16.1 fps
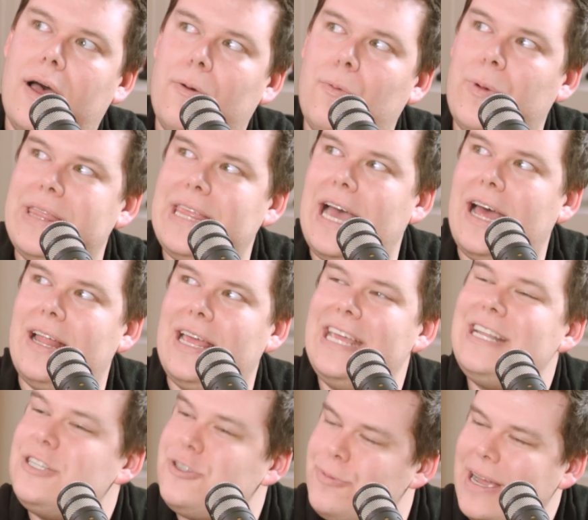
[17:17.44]
without
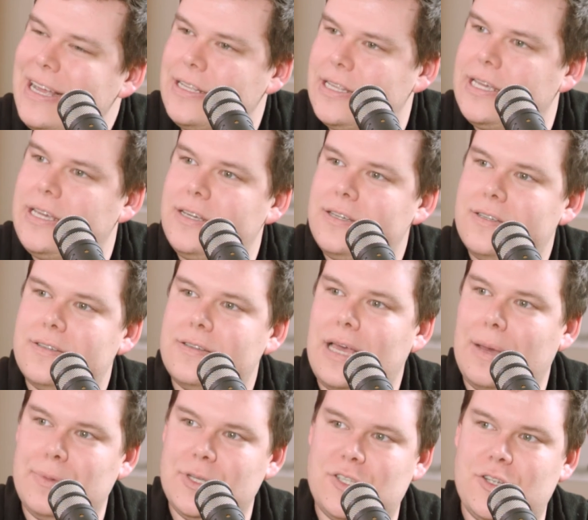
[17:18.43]
indirectly,
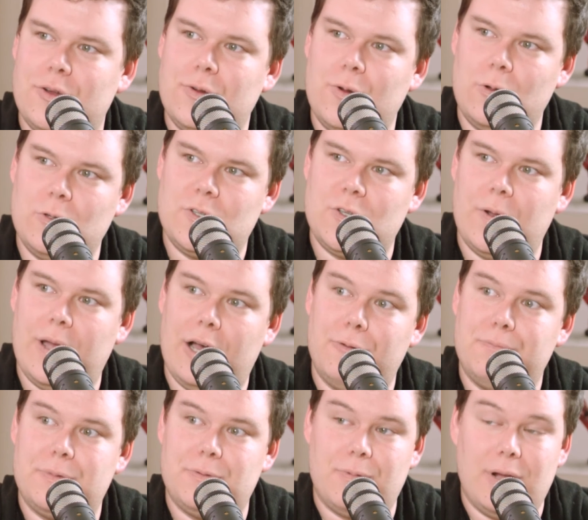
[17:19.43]
Emma Stone also
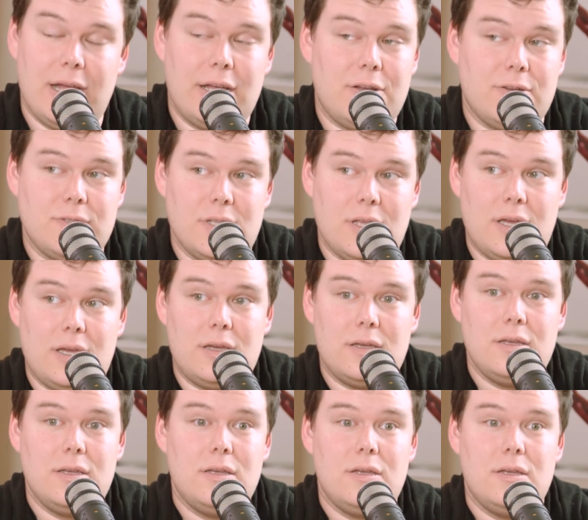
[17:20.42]
helped Ryan
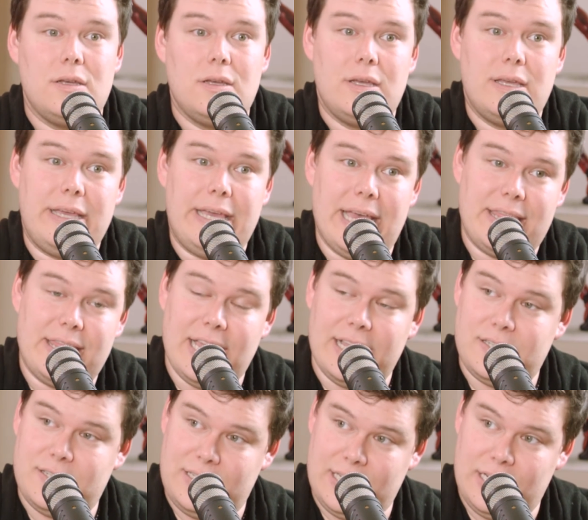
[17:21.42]
Gosling get
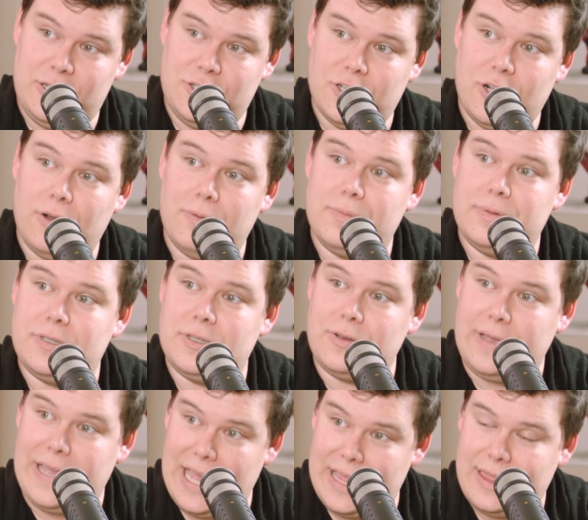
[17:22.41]
that steady job to
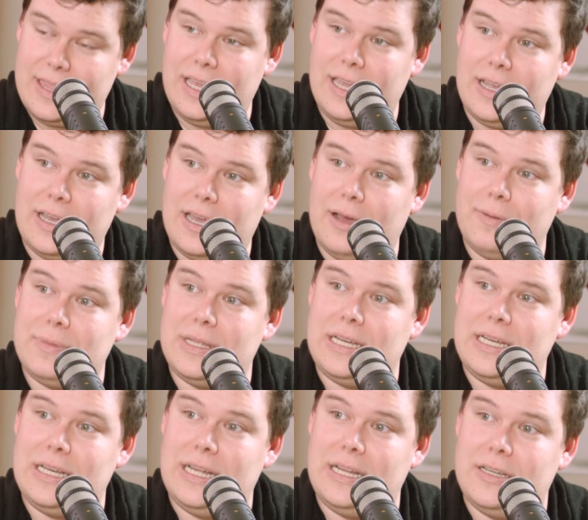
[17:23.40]
get the income that
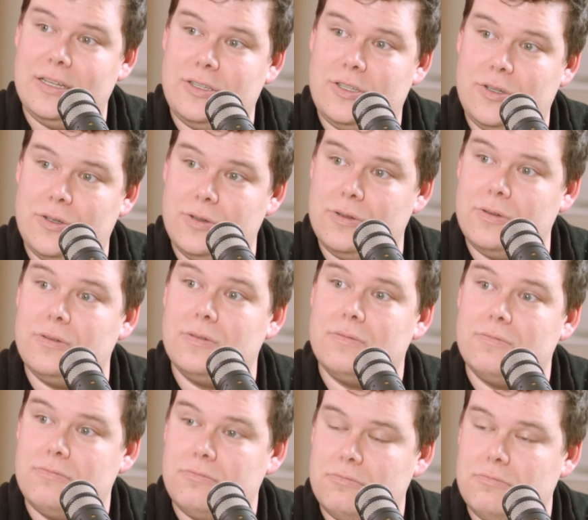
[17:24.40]
he needed to
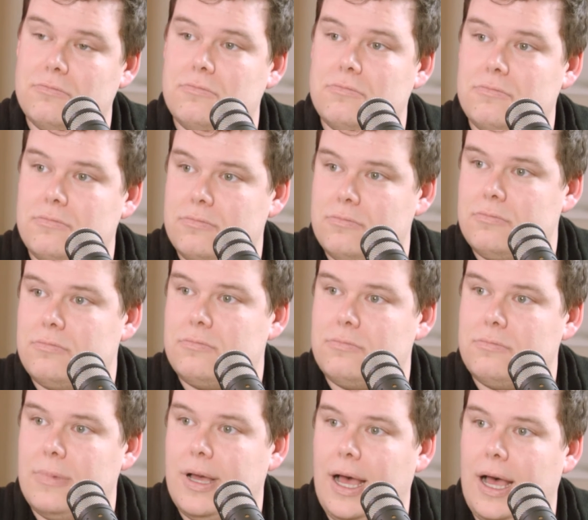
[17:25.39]

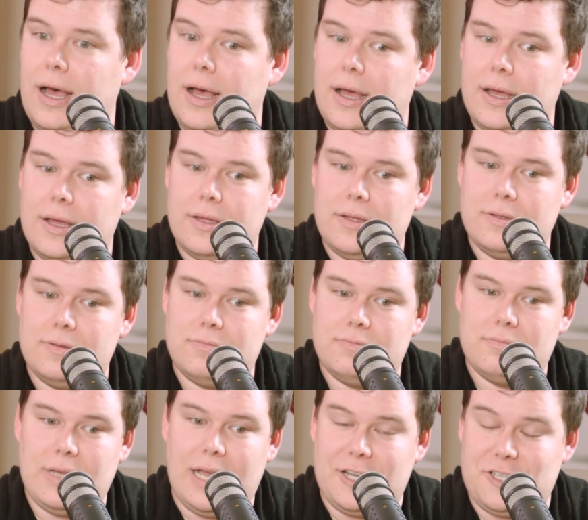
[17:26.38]

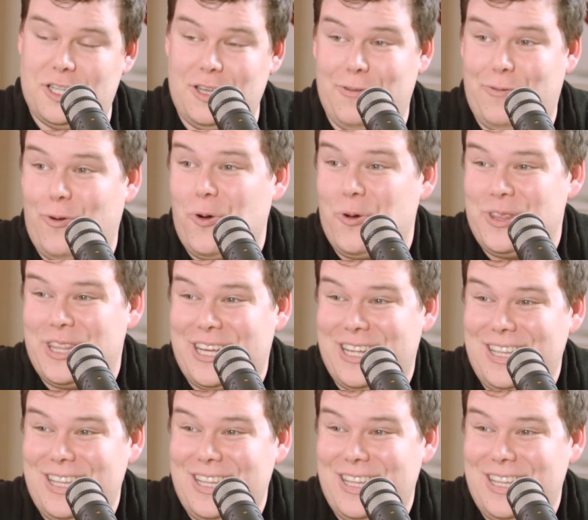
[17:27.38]
actually afford the